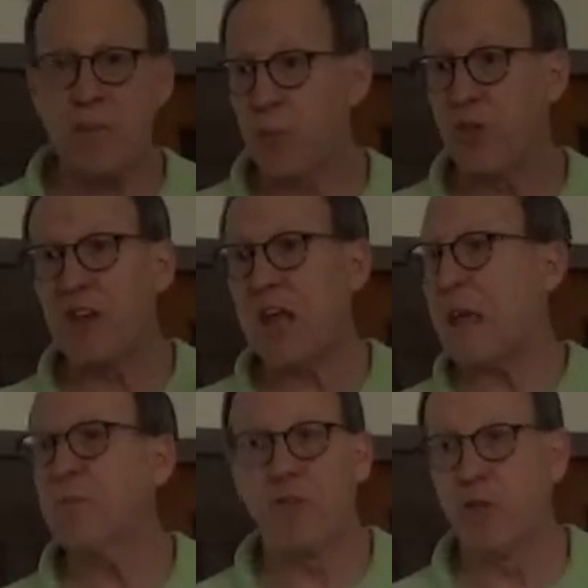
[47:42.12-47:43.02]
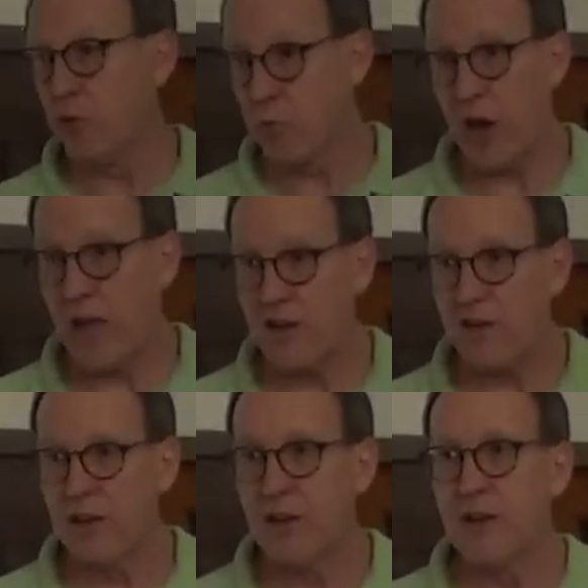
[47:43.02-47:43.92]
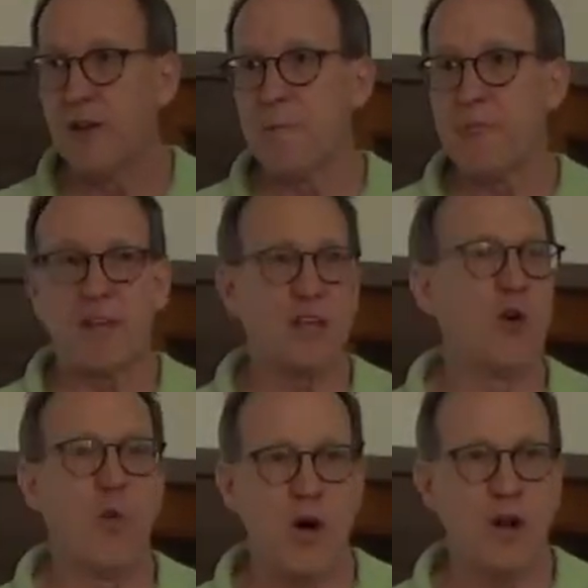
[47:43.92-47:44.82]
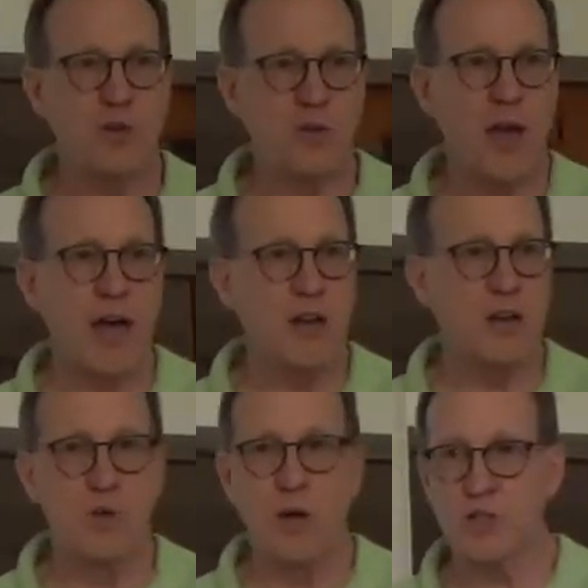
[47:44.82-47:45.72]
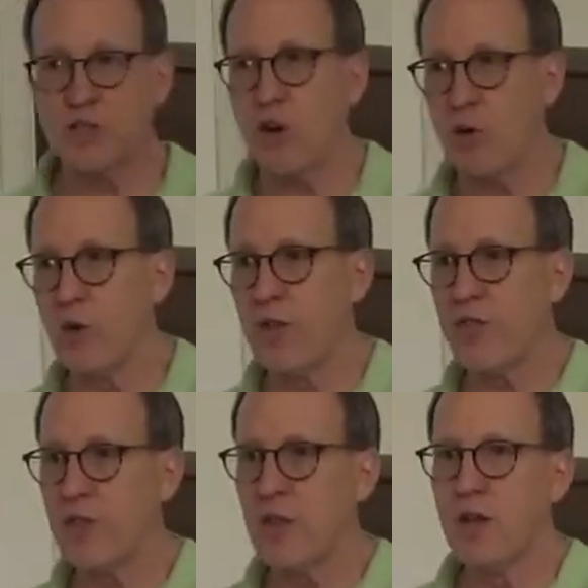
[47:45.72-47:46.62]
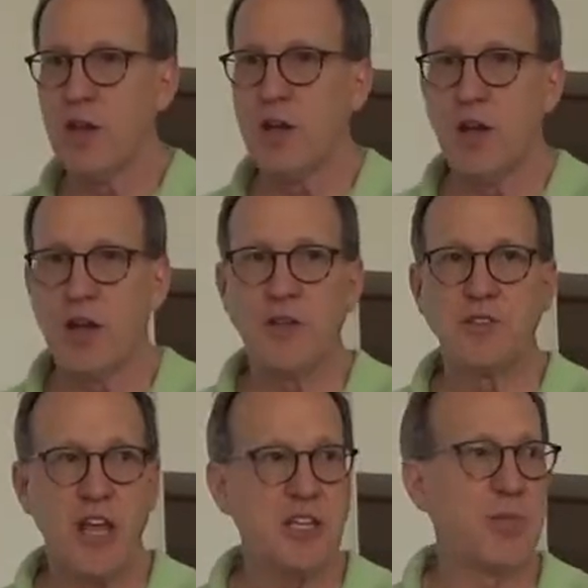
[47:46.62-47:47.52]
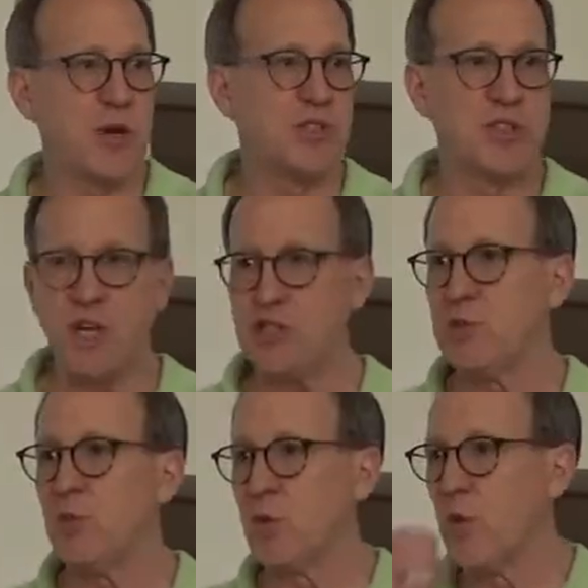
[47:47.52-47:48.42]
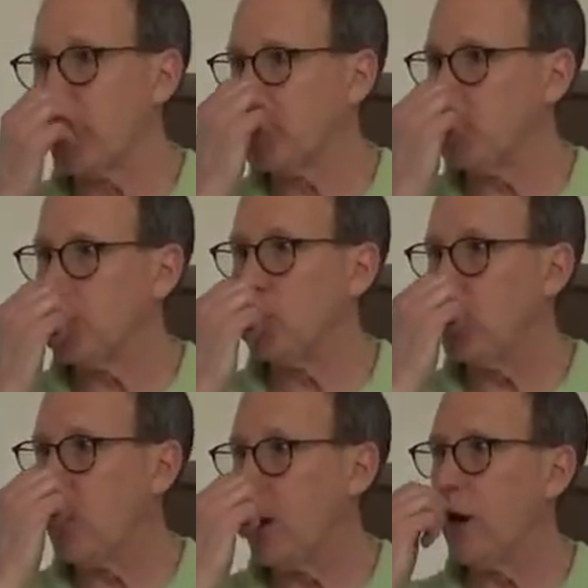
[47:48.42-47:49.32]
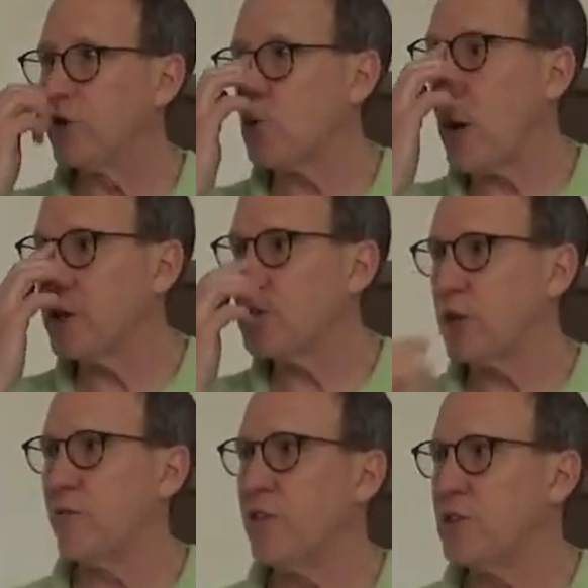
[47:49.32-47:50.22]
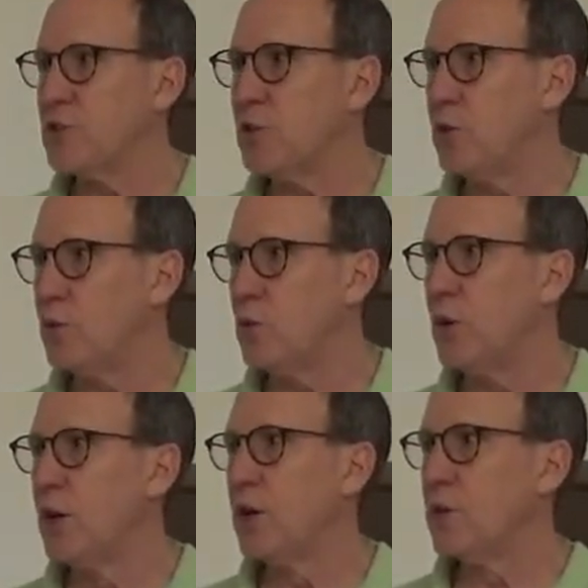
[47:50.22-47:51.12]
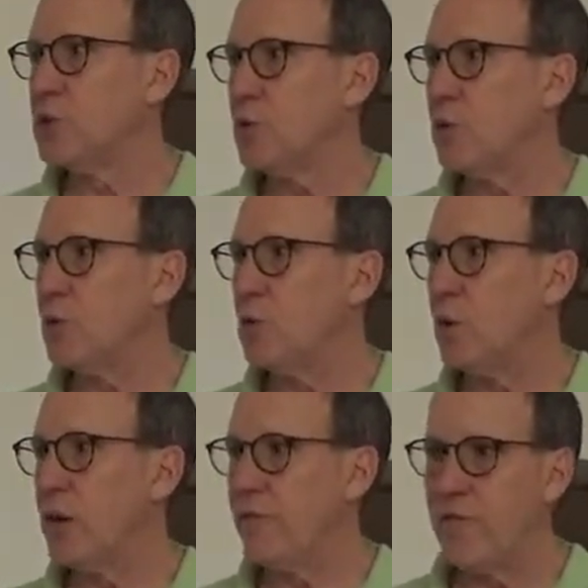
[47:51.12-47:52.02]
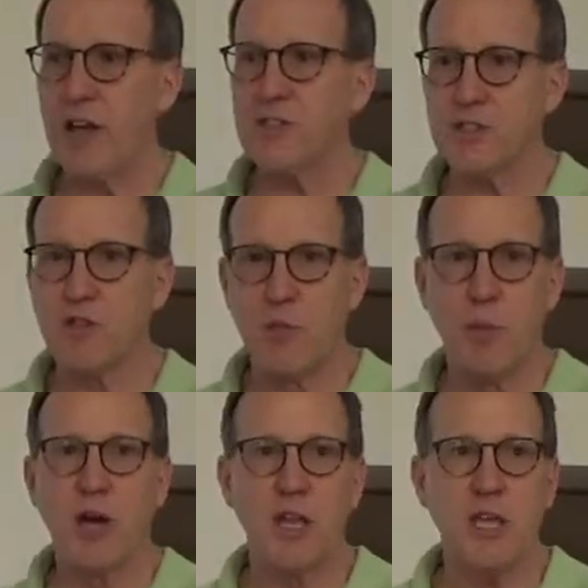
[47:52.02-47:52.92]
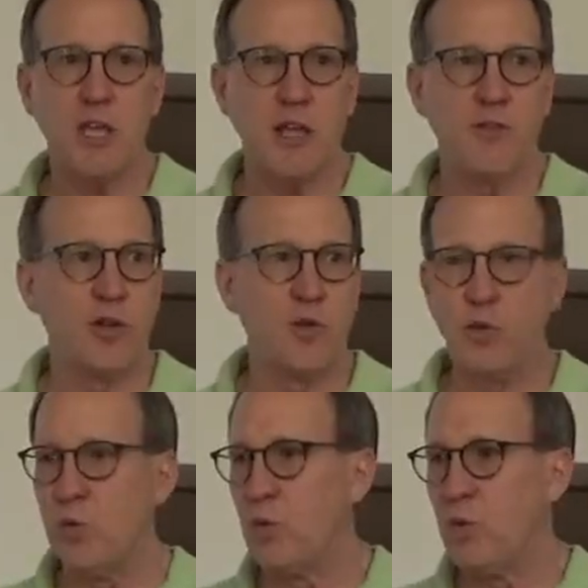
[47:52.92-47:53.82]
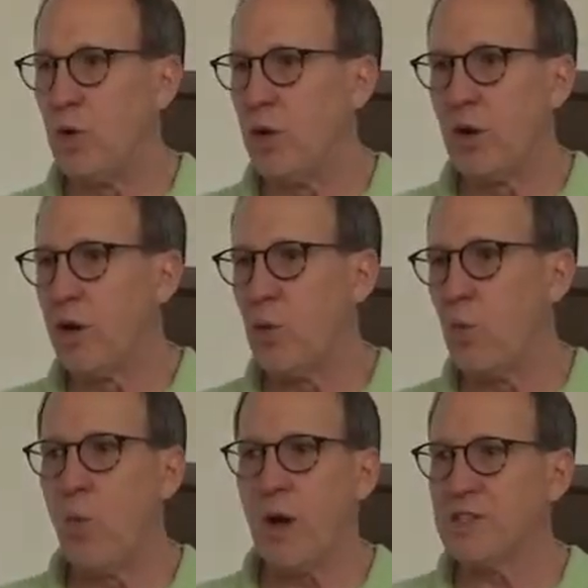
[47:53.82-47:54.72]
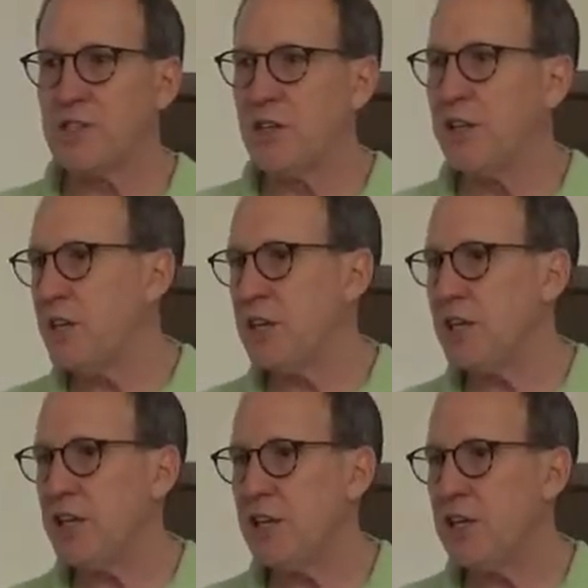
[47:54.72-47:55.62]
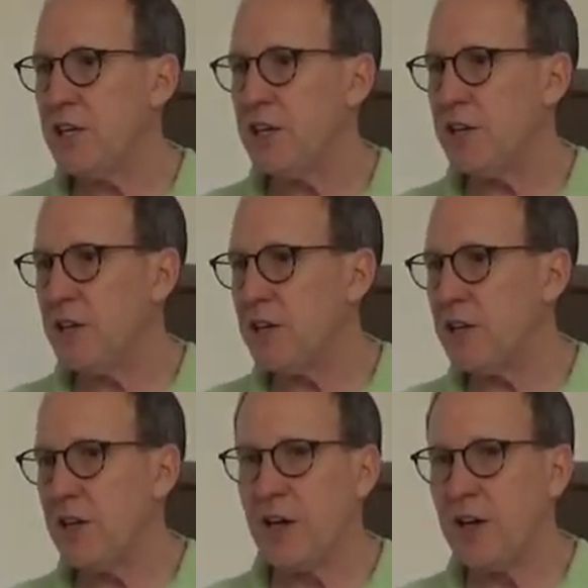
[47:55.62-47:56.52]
came up with the name of the new brand. Like, you don't want to do that. You want to start with, in today's presentation, we're going to try to convince you to invest the money in the new Wasili